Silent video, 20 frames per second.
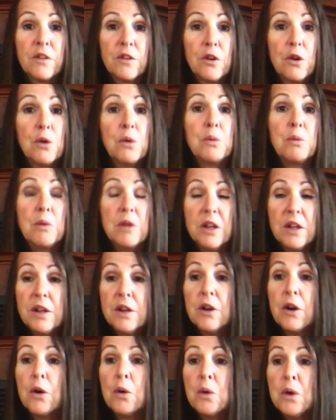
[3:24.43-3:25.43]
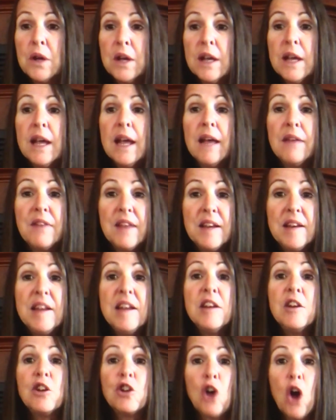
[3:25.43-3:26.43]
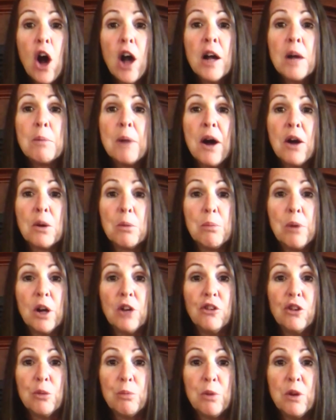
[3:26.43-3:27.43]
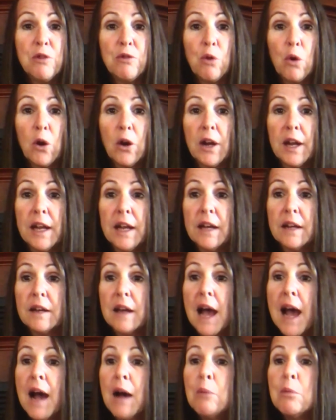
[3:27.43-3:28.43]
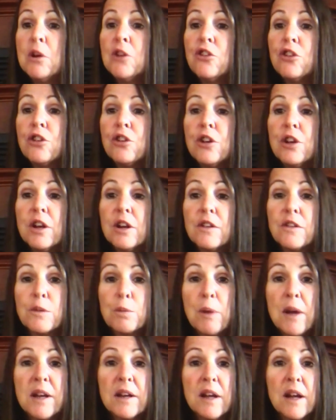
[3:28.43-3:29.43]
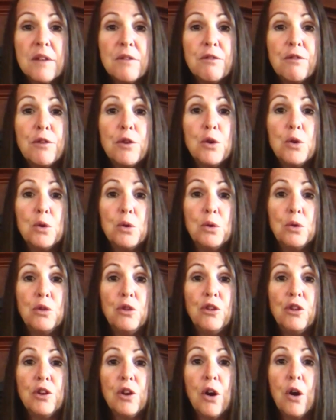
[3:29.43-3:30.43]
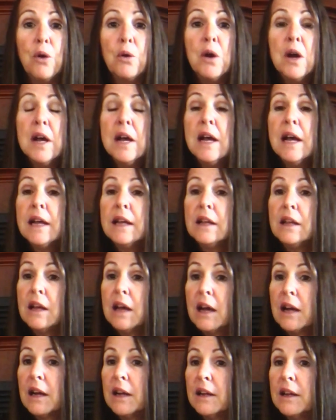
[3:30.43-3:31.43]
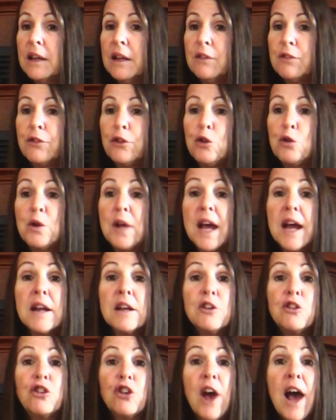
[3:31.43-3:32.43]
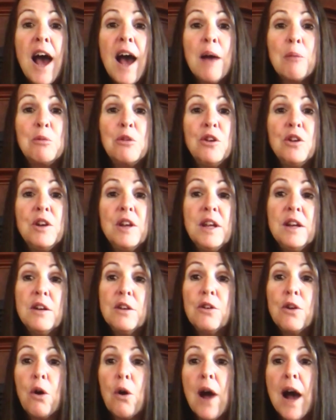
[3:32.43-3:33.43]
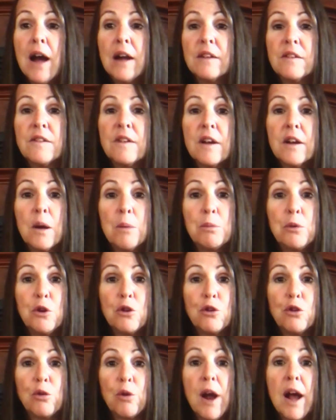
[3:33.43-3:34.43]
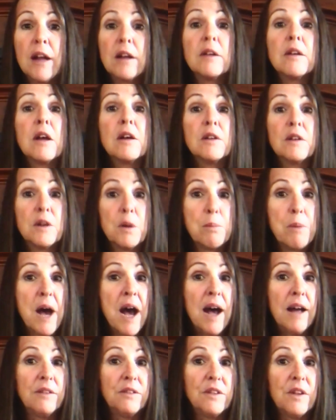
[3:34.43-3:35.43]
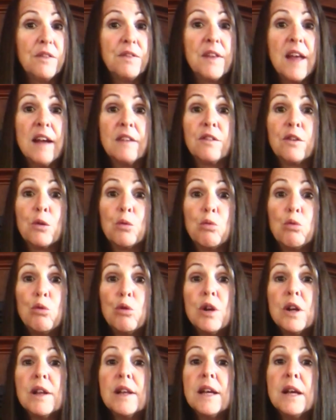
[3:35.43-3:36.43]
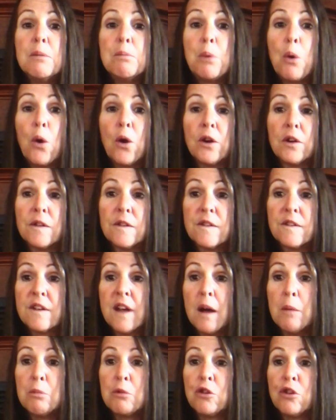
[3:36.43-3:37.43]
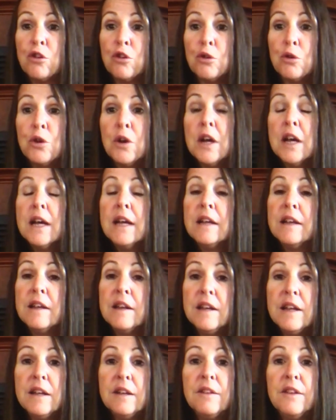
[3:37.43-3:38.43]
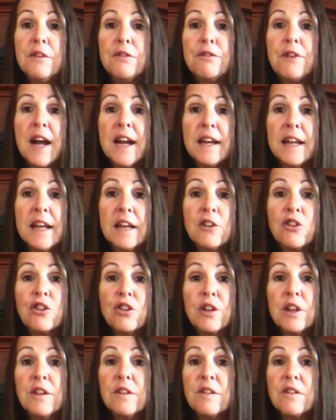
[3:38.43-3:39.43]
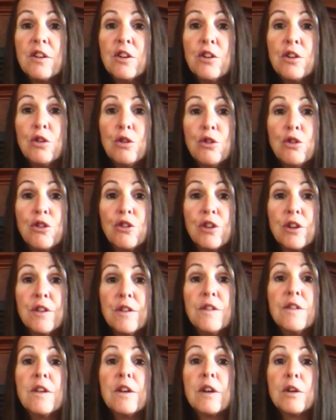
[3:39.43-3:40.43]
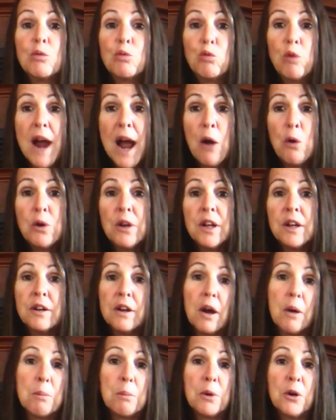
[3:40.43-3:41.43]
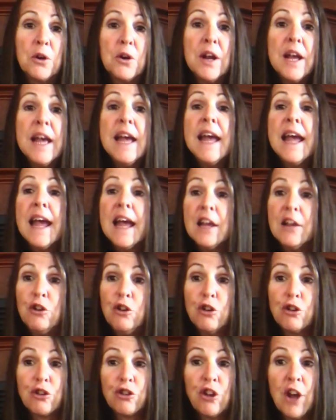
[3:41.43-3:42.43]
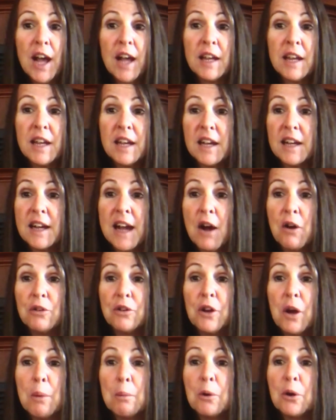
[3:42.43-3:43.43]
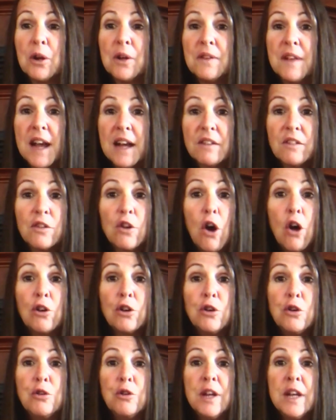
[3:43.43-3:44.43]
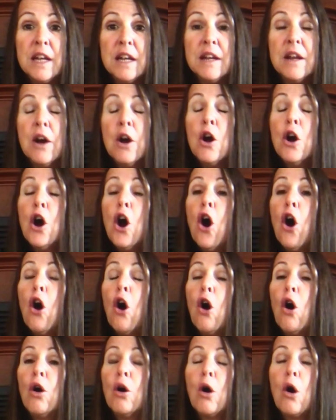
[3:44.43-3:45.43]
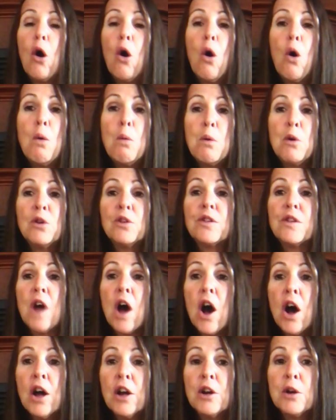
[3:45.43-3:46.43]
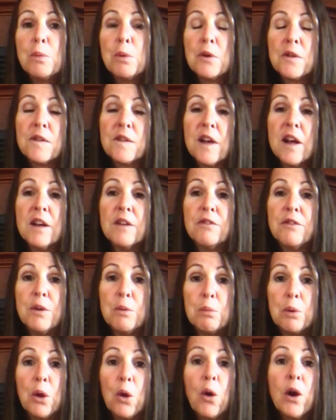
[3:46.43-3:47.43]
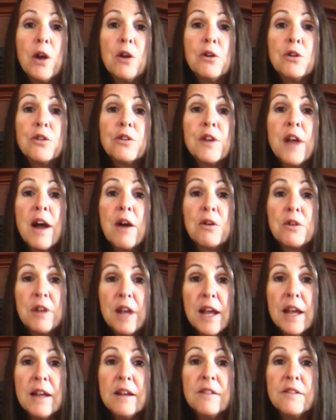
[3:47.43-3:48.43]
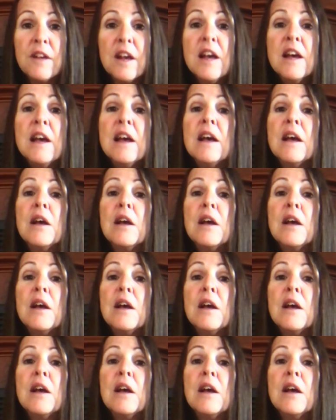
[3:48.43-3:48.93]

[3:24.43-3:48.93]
So, you know, and they need to talk about a budget beforehand. How much are you going to spend on food? You know, if you get a job, you need to know how to set up your direct deposit. Yeah. That's a really important step too. You need the financial institution's routing number and your checking account number, and that's all you need. Almost 100% of employers nowadays